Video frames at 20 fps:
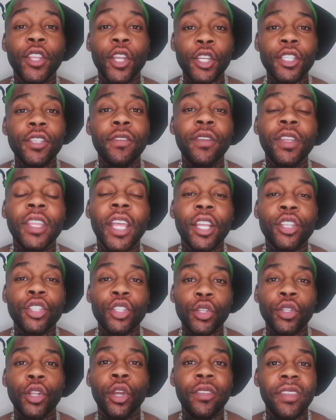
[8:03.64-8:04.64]
those of you that
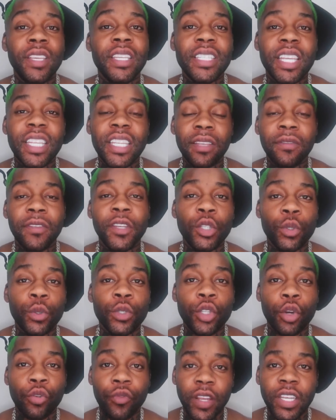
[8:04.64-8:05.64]
do know these
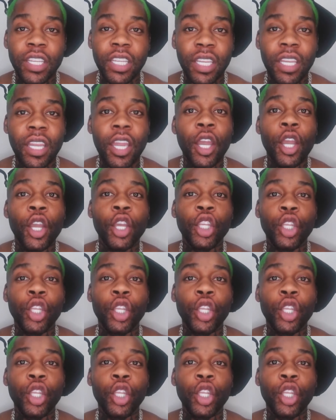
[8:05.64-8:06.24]
individuals already,